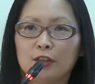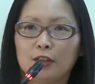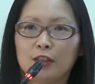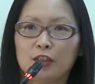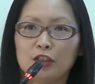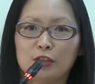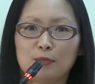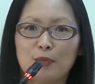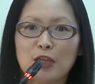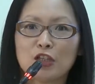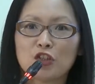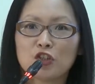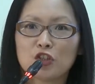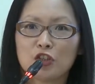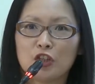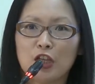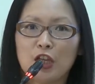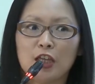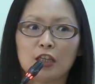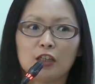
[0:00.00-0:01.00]
his
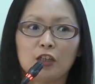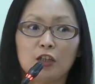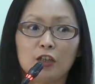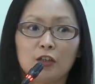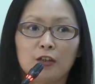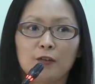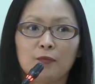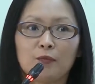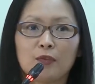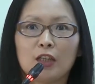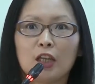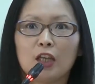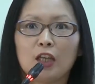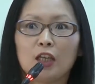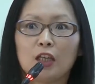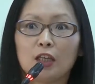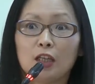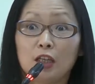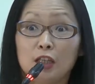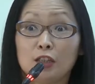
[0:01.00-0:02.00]
mentioning
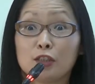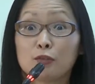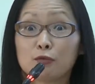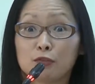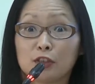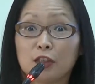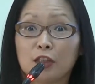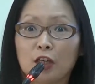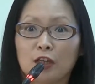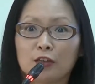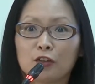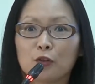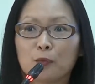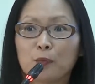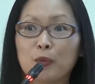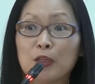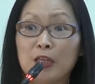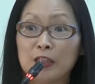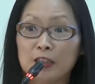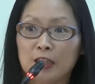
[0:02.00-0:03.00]
is really
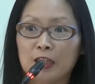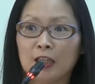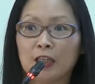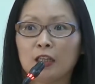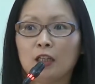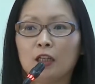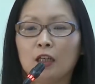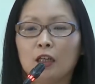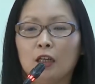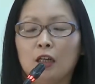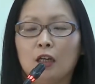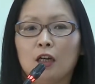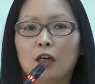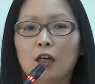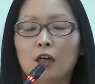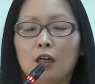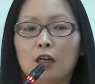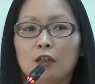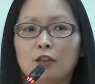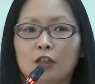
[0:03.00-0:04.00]
underpinning
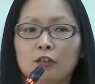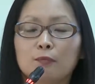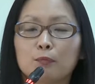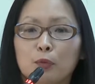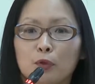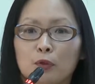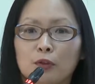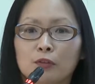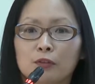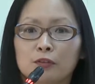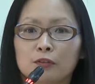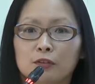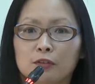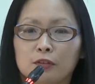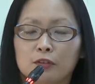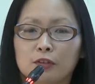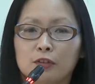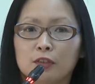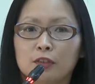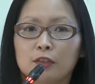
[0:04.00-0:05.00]
the
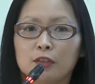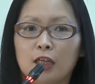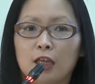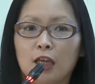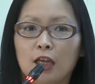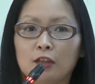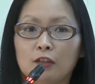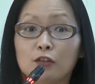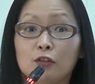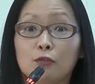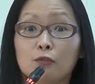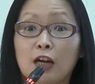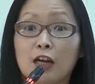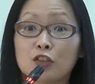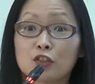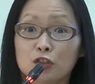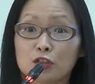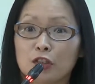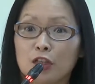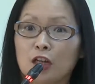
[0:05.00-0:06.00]
importance and the
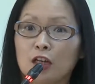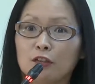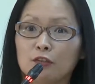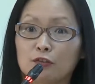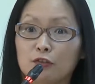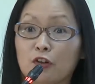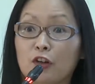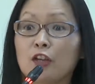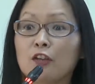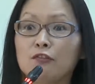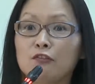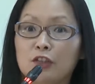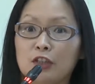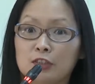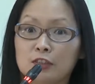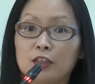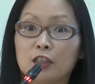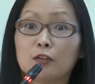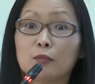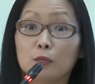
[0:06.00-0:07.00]
rationale for
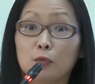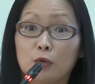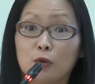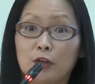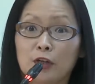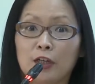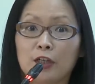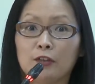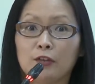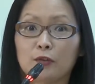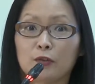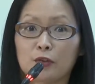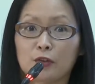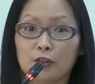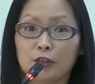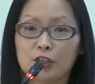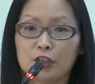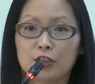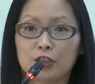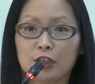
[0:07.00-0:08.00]
investing more in
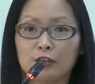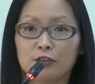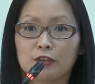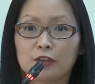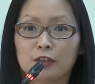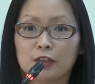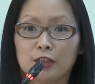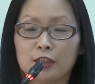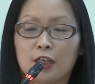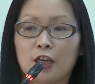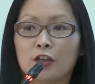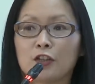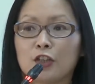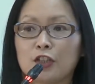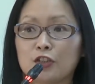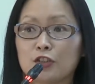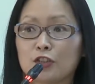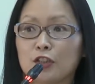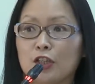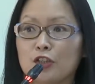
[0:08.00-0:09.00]
early childhood care and
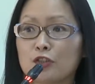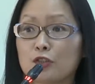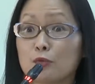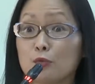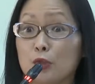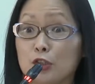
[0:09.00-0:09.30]
education,